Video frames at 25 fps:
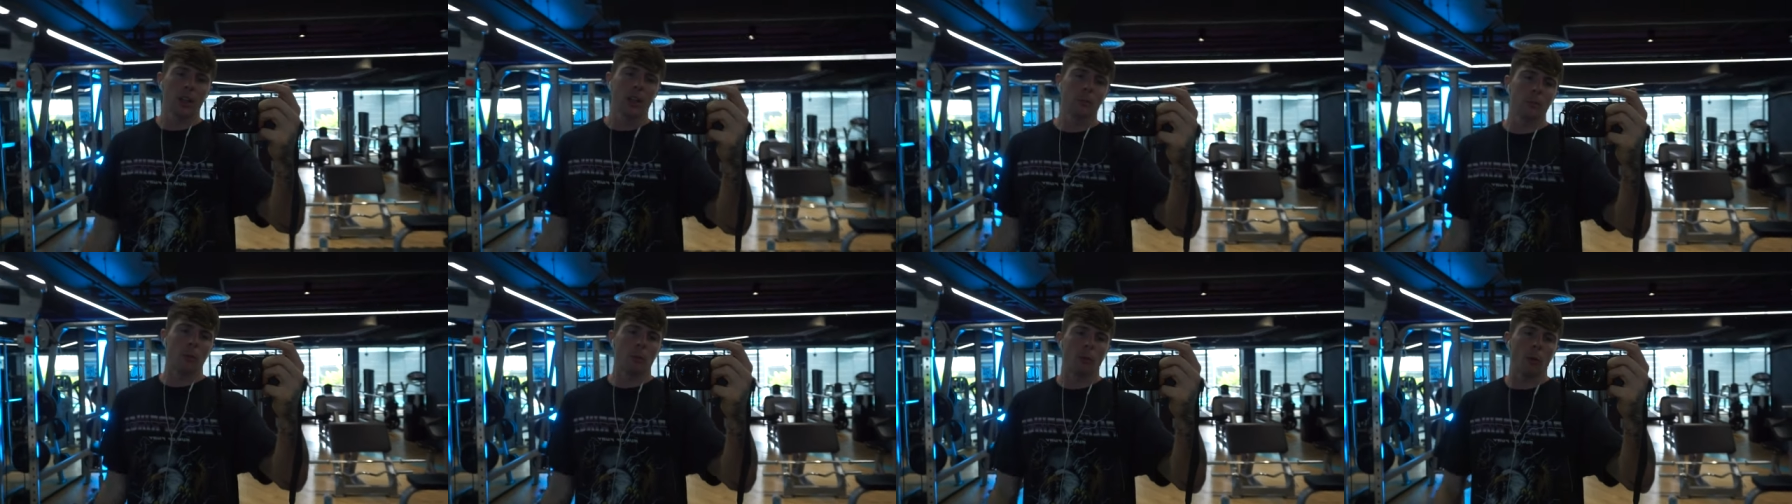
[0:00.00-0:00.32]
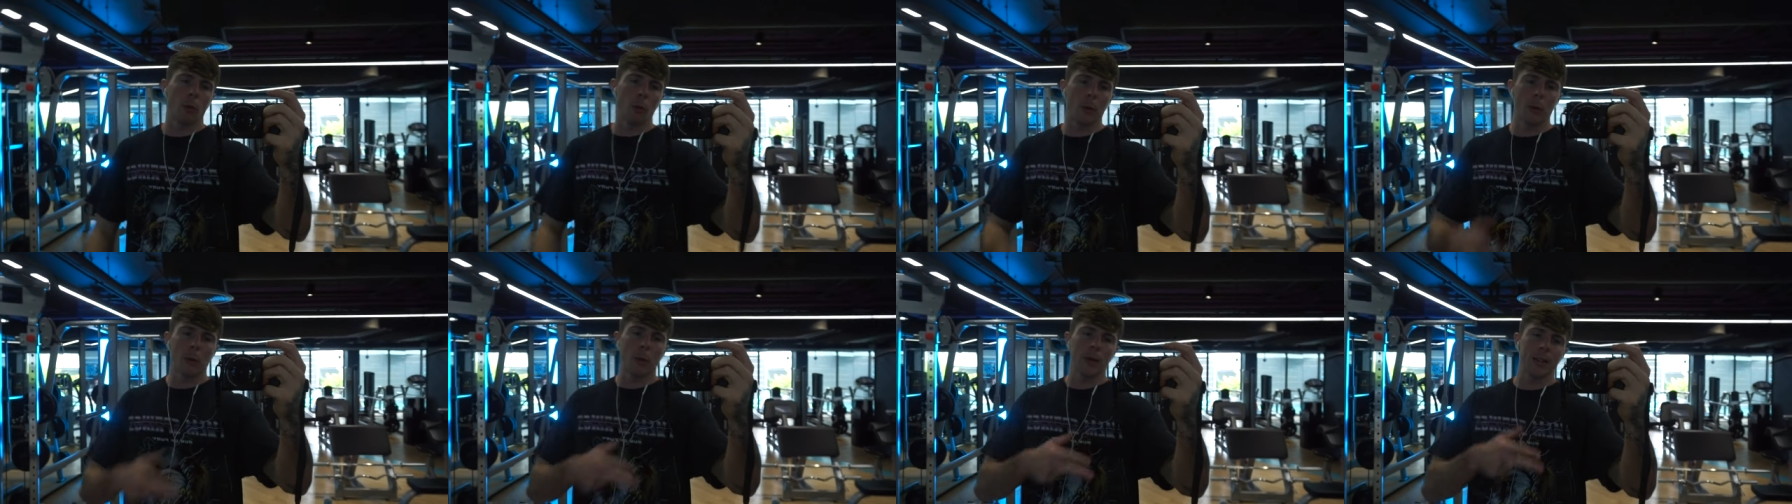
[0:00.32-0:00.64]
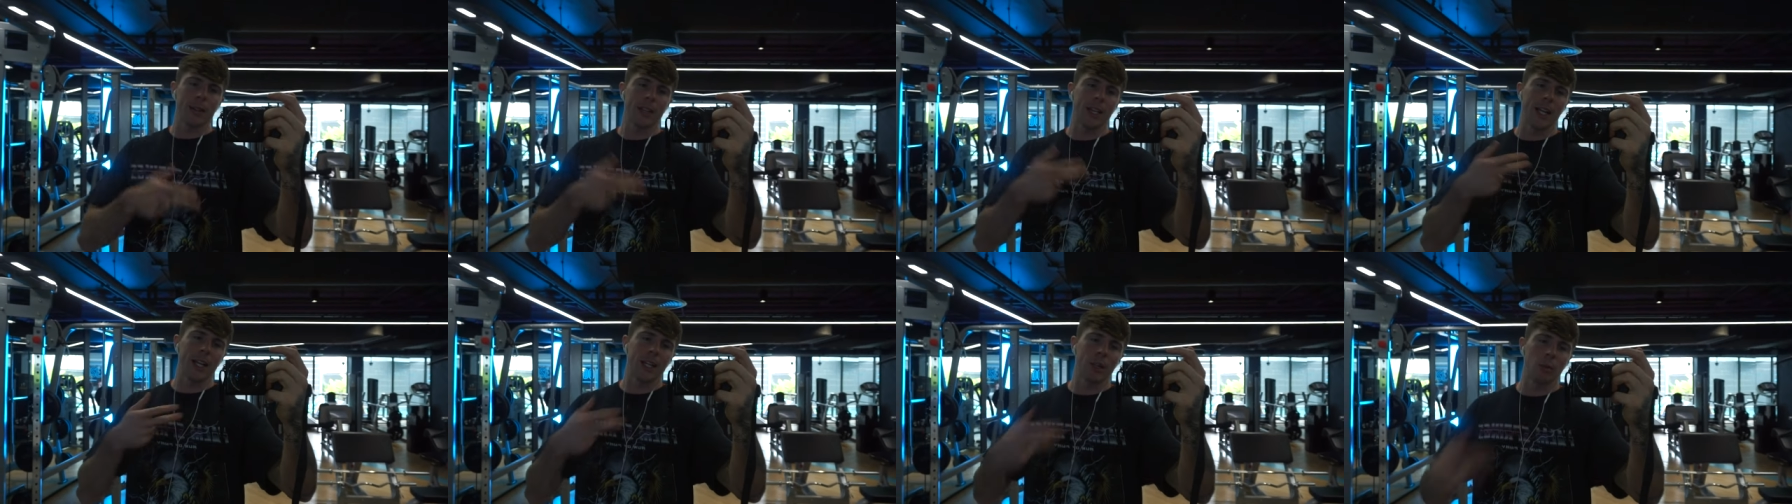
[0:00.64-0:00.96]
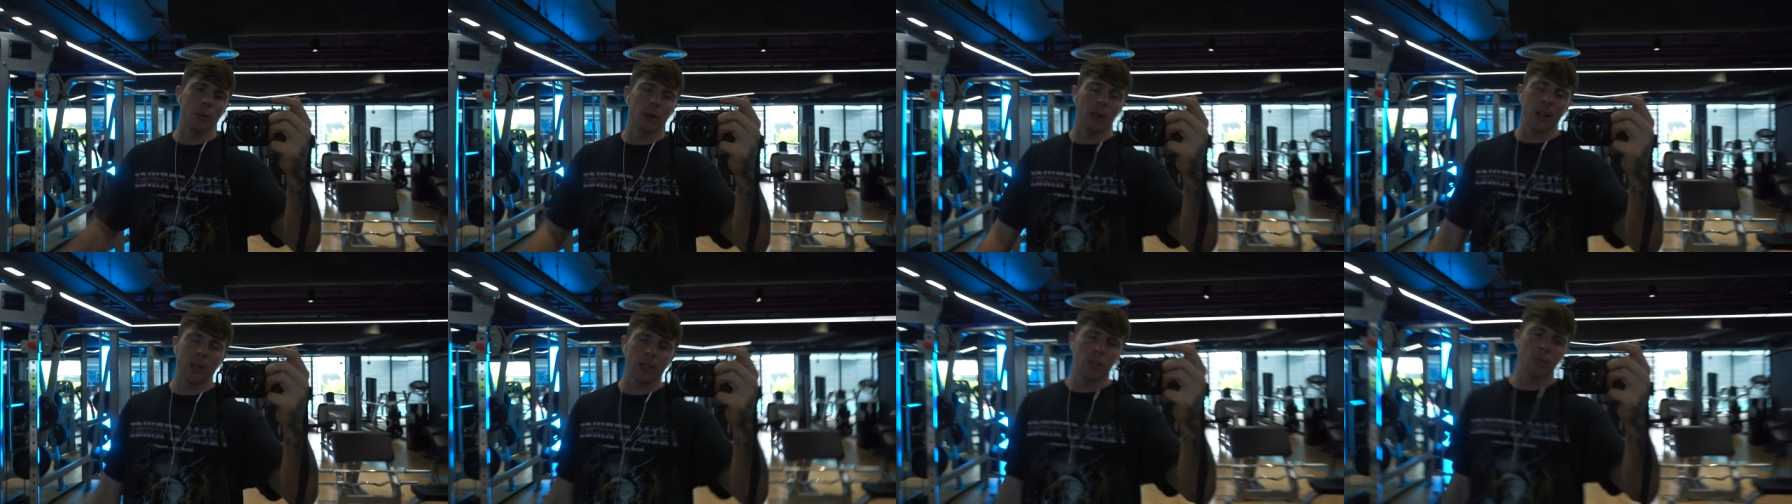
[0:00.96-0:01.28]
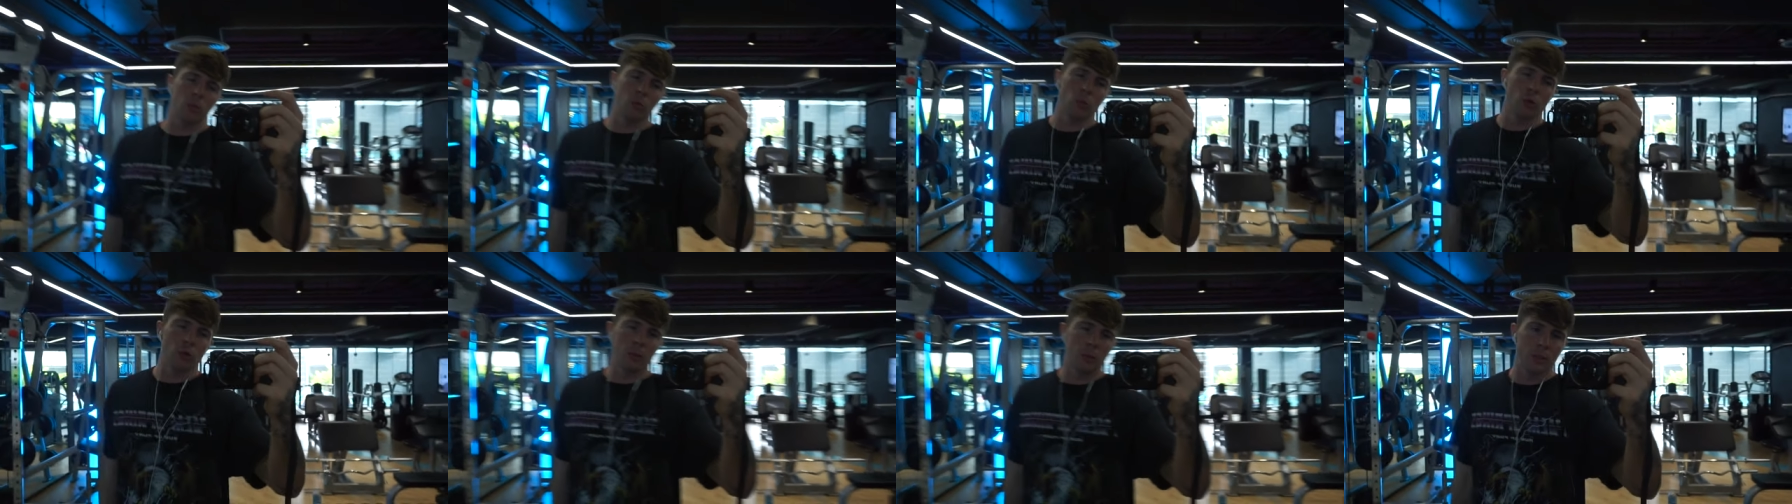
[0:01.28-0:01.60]
before we go into any
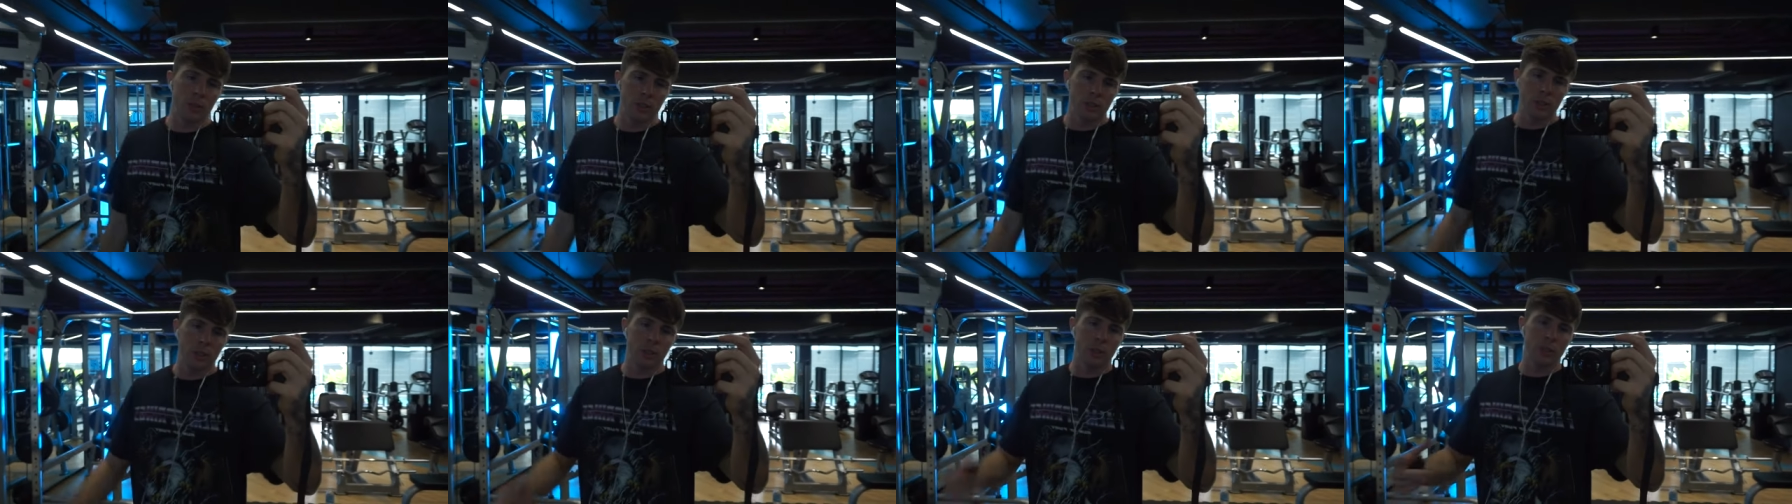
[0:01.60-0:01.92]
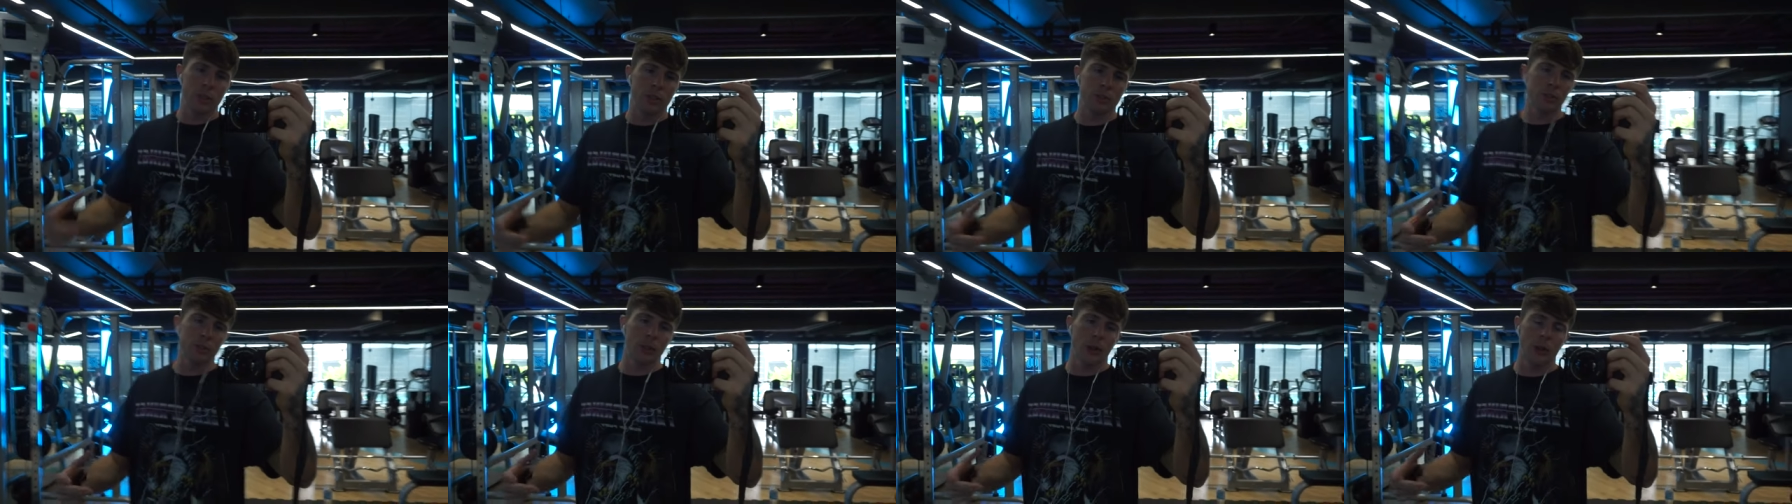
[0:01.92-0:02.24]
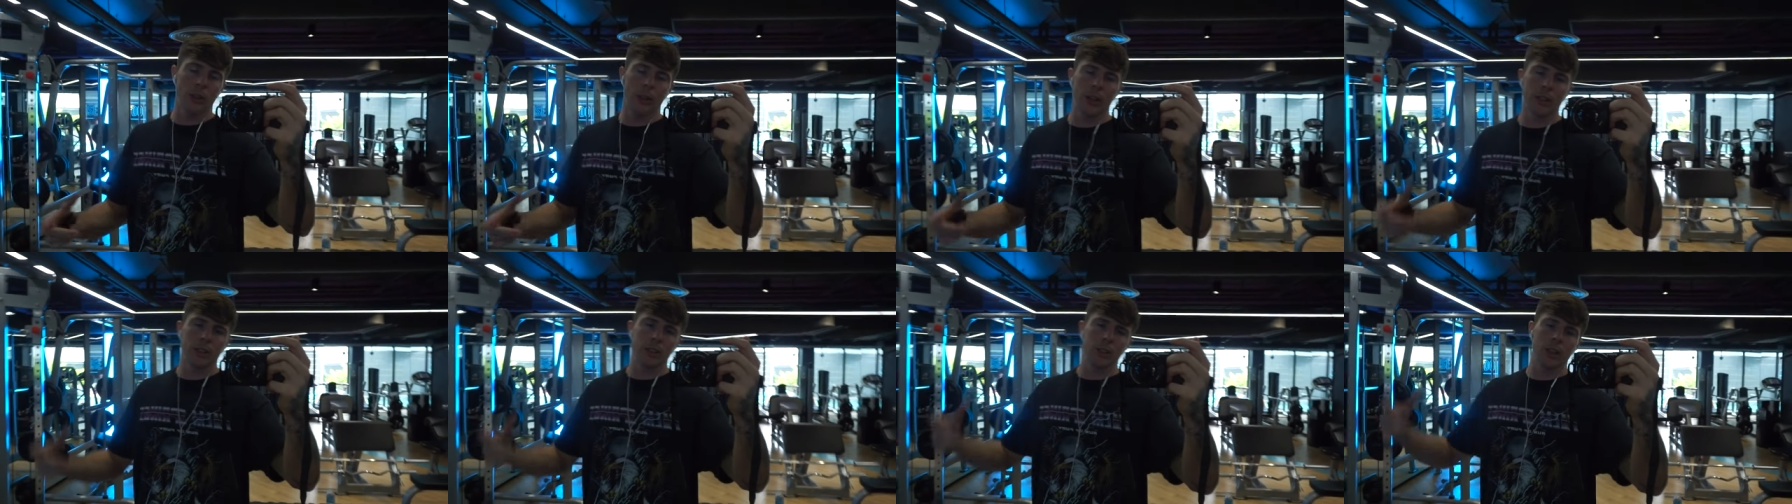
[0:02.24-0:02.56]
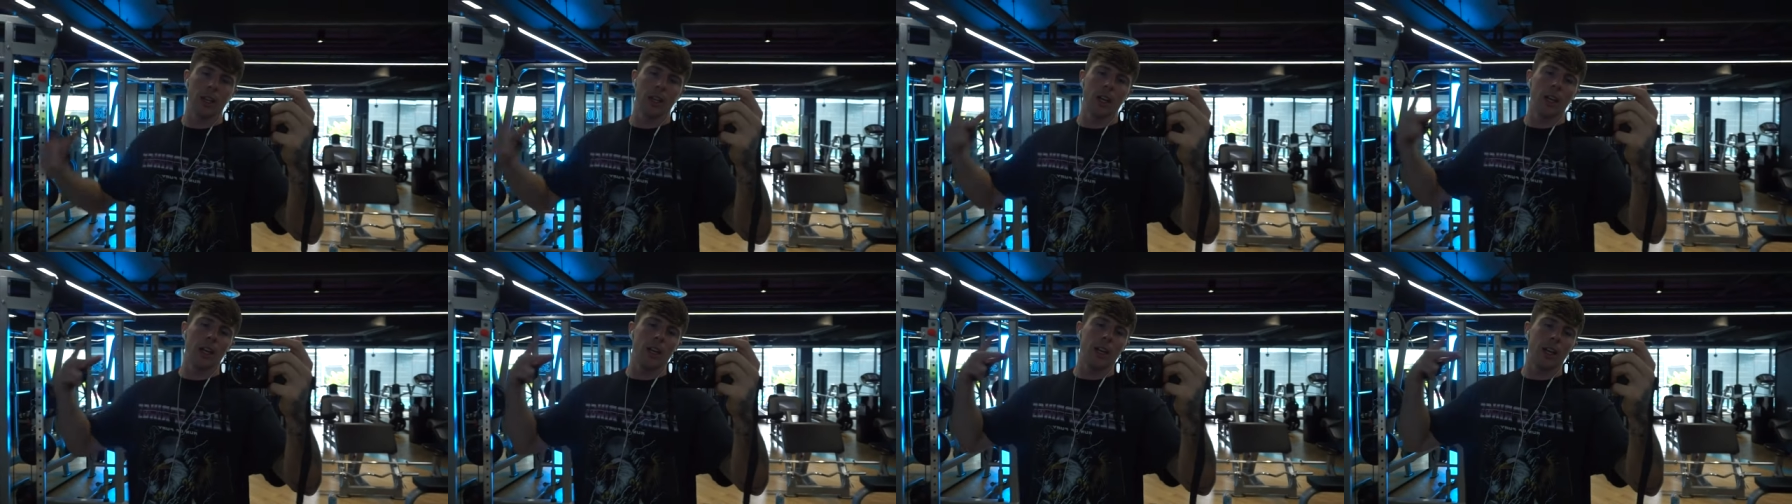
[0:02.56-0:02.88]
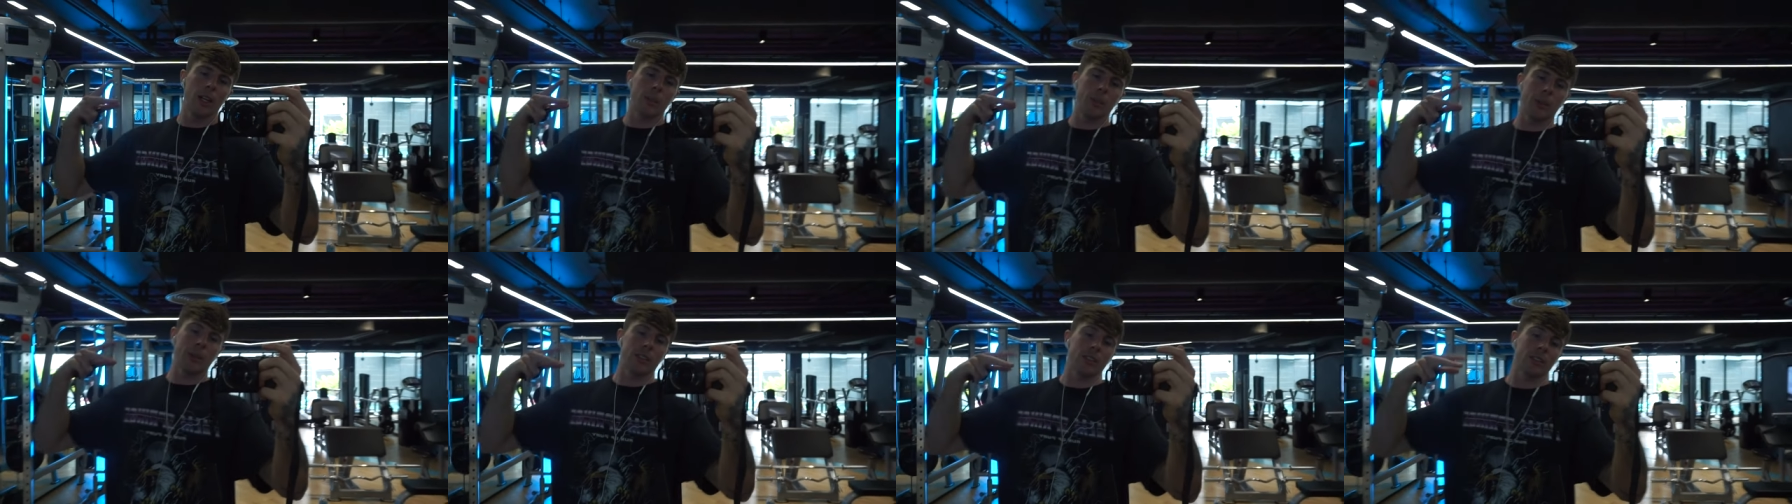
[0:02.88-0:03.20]
pressing movements, and the reason for this
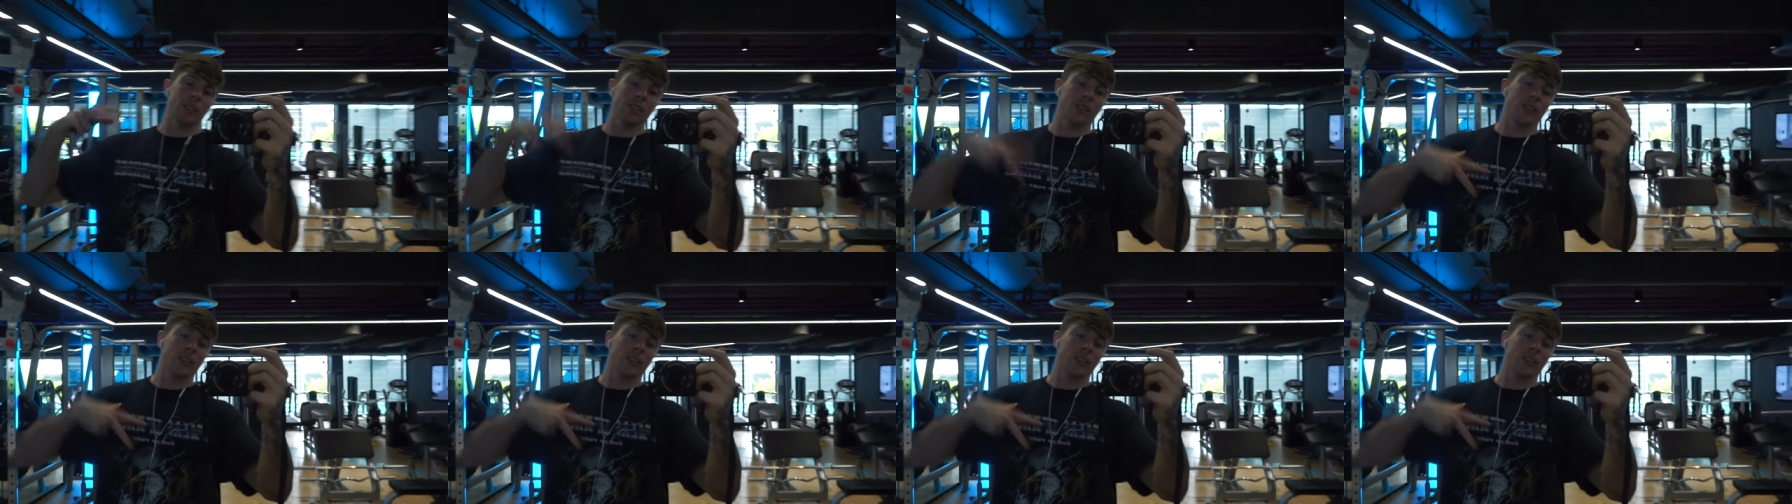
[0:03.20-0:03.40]
is basically